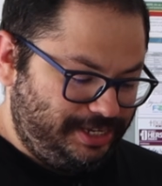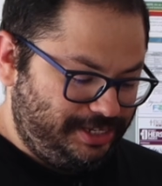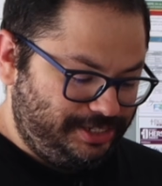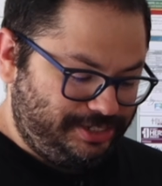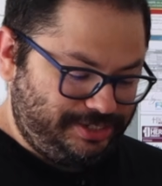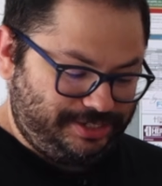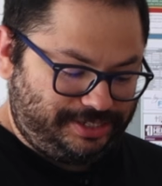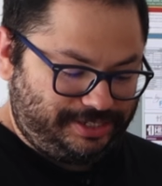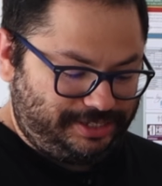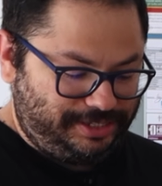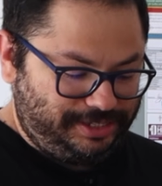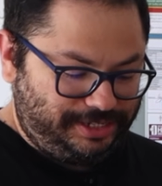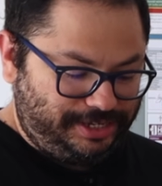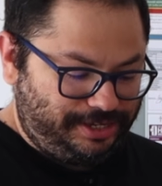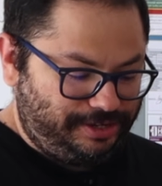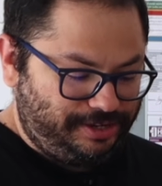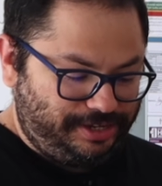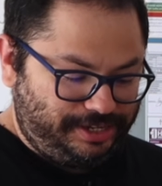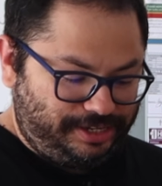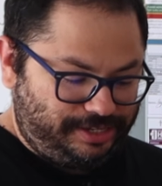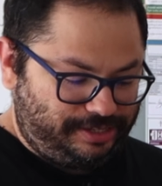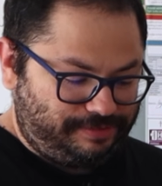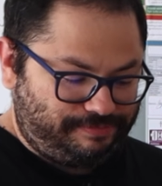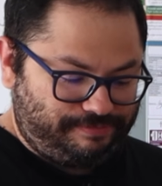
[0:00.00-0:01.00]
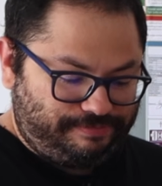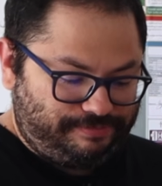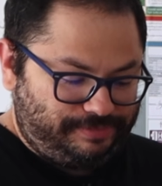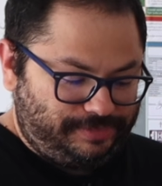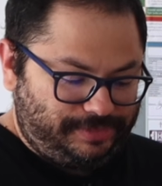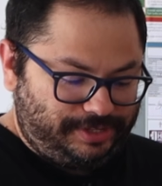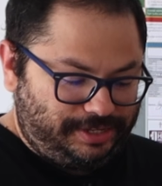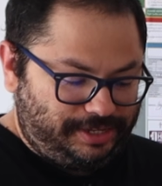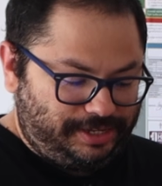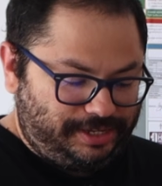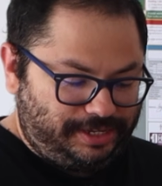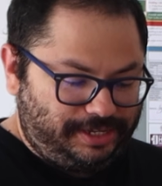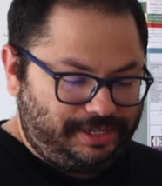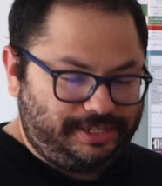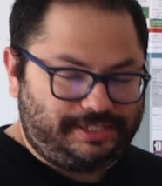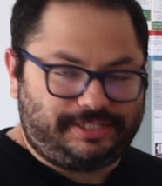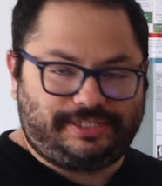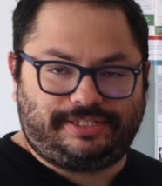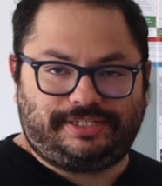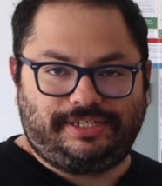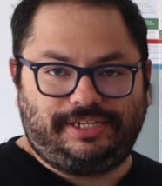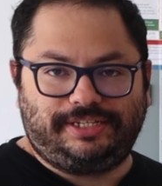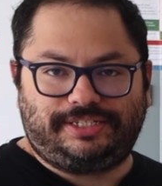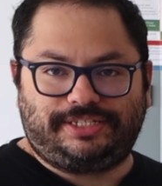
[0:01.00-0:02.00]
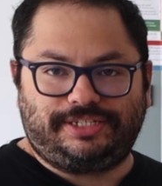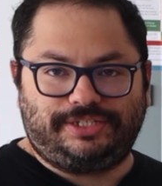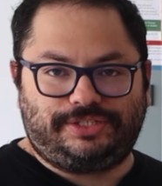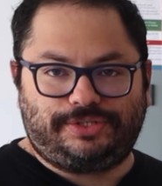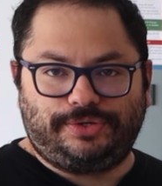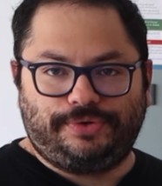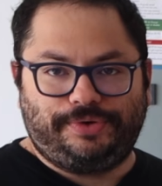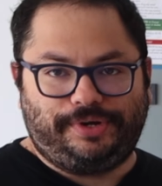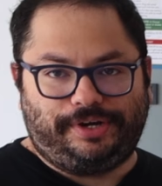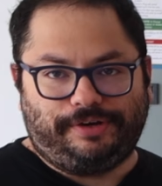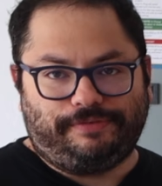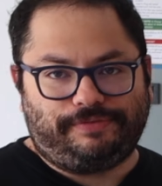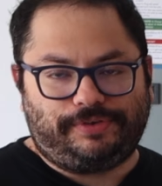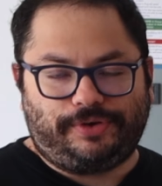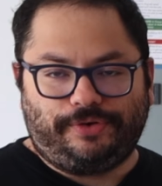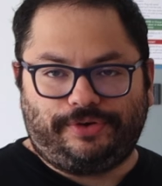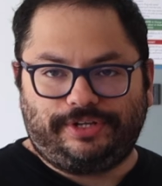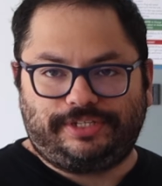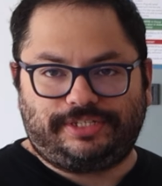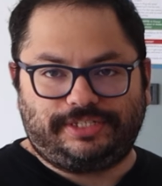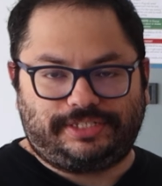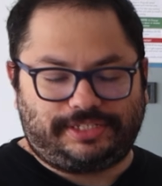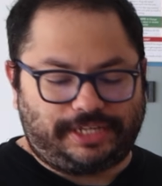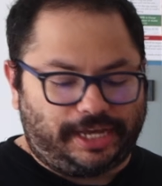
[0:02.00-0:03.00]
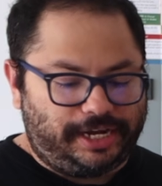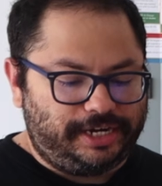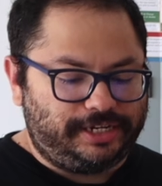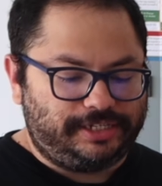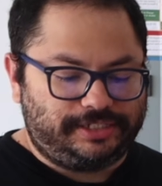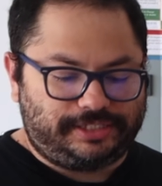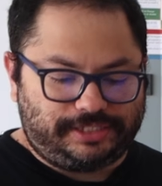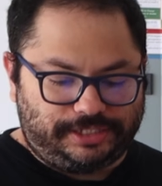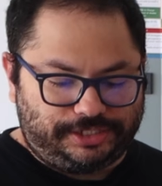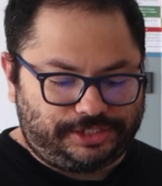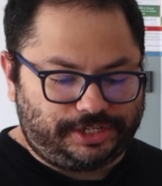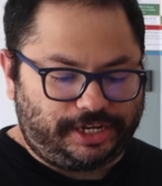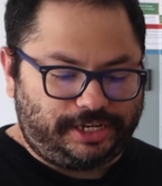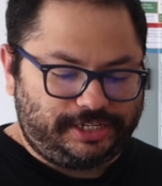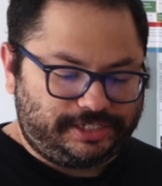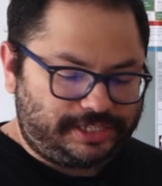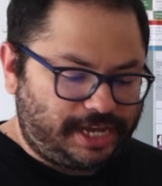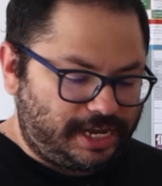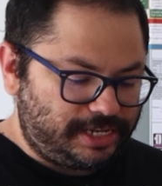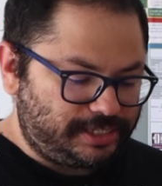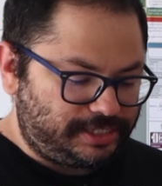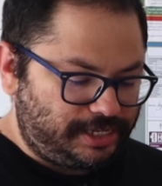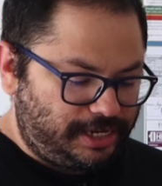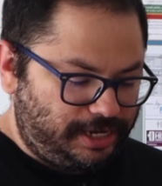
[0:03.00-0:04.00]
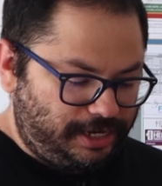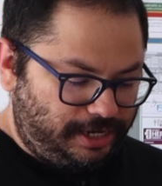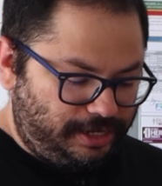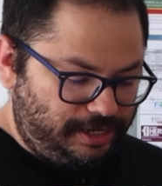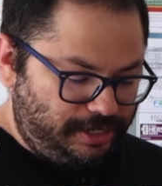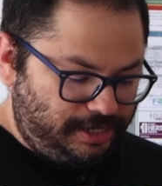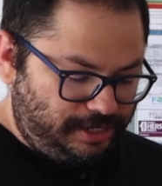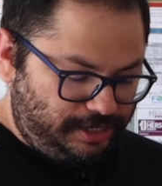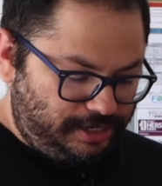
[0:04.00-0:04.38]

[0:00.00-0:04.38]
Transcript: Just literally, it's intuitive. Go into settings to change that setting.